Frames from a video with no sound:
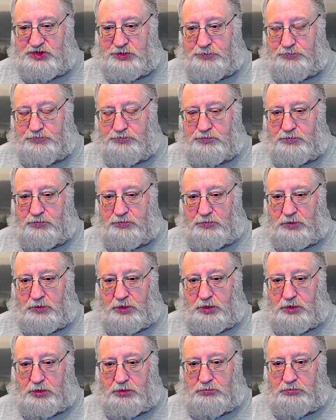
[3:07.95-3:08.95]

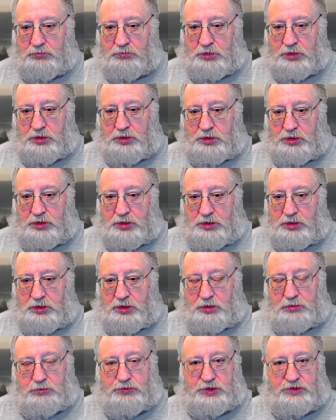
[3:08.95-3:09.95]

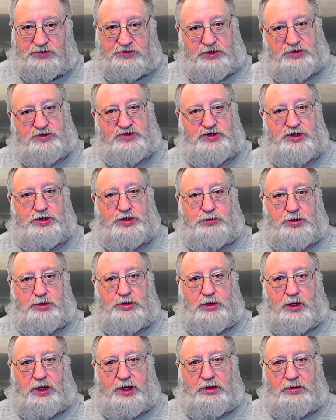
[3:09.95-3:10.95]
I think it's any
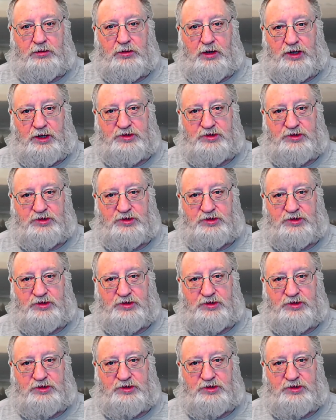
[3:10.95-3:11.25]
secret. I, I